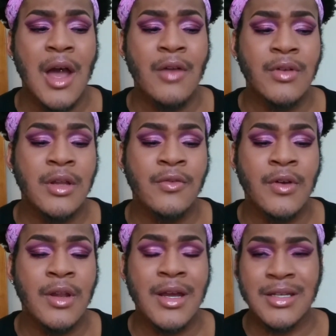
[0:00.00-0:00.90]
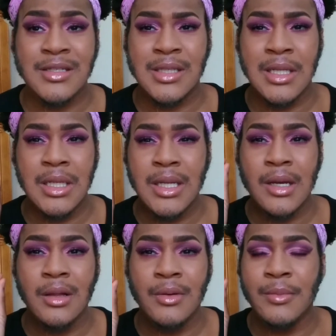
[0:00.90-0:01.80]
I really feel like it's a
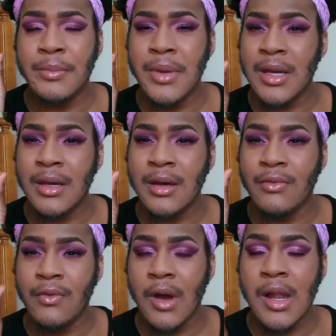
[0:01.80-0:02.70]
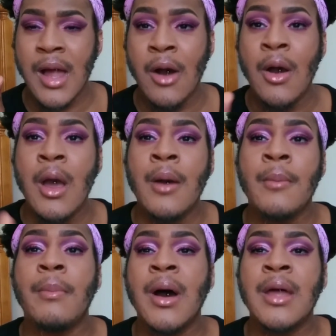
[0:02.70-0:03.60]
little bit of fallout,
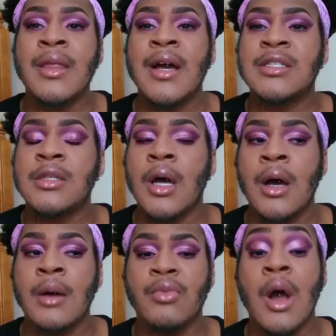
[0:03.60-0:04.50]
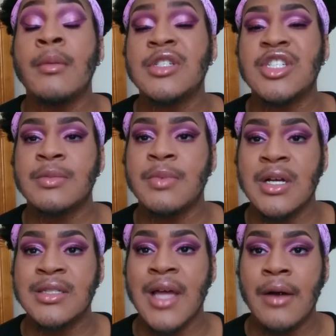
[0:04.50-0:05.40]
but that's probably just
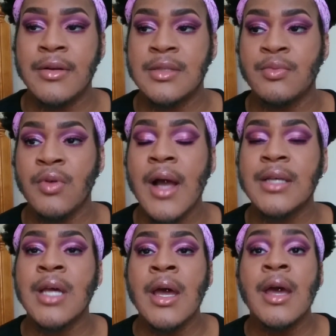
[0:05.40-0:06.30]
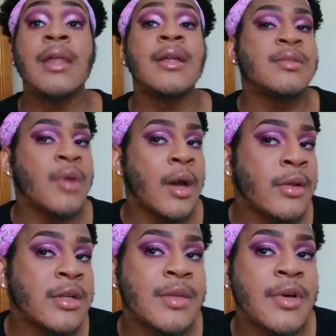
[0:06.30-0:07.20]
because how it's pressed. It is
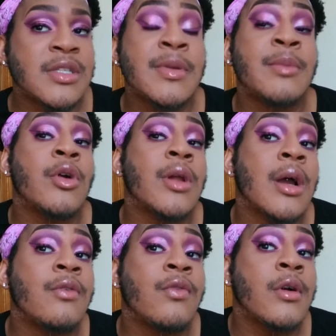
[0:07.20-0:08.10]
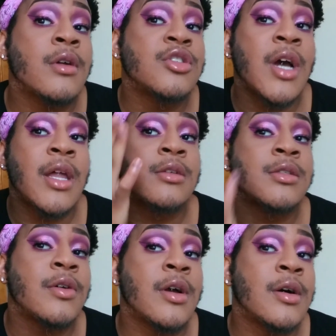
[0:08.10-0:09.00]
probably supposed to be more like a photo shadow,
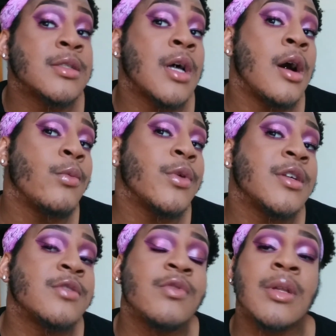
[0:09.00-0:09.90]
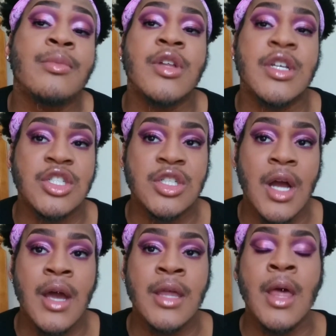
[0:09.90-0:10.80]
so it goes on with this really pretty
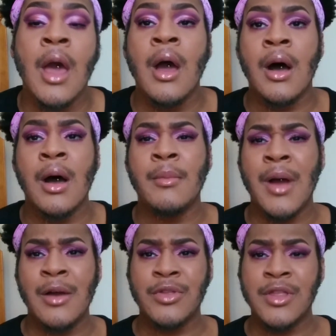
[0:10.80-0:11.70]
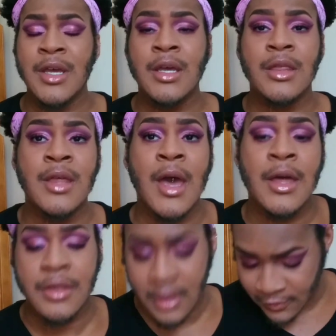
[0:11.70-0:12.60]
shine. I think
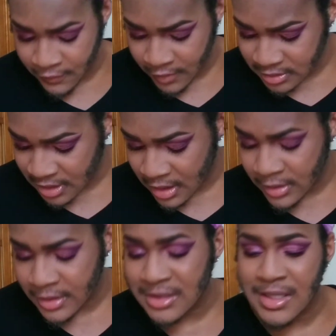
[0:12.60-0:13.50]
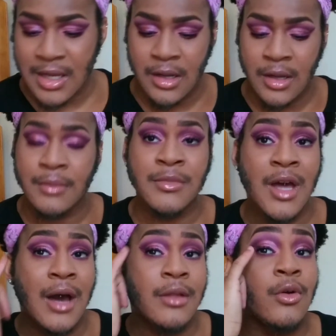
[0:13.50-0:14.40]
that the first color and
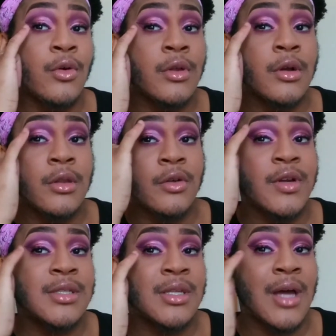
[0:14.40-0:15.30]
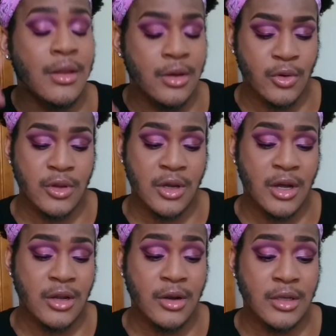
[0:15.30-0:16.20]
the outer corner, the crease and outer corner
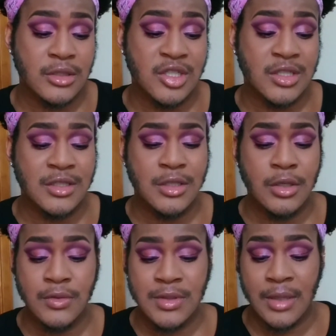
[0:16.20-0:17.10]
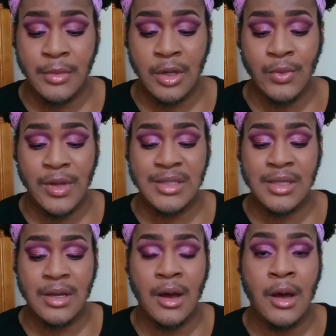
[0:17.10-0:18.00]
color are just too similar. What is
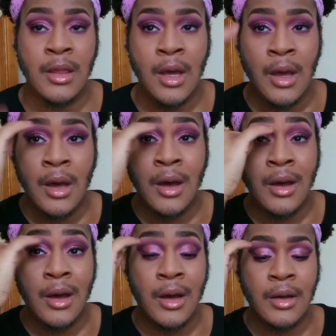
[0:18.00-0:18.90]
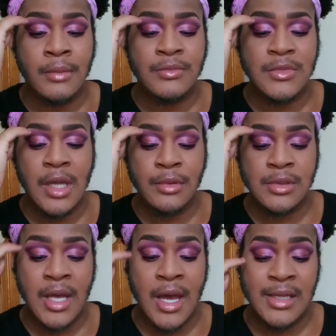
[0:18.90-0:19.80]
it called? Double
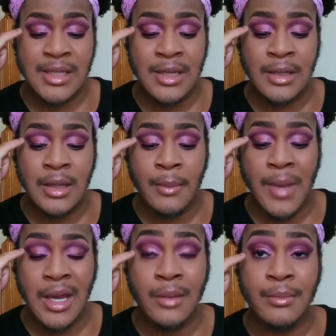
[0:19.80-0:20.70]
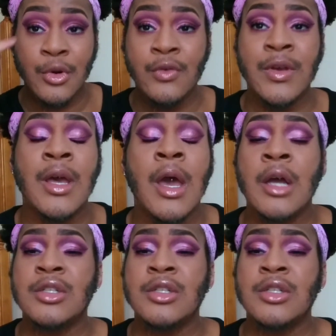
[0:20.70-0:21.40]
Text and Make a Movie.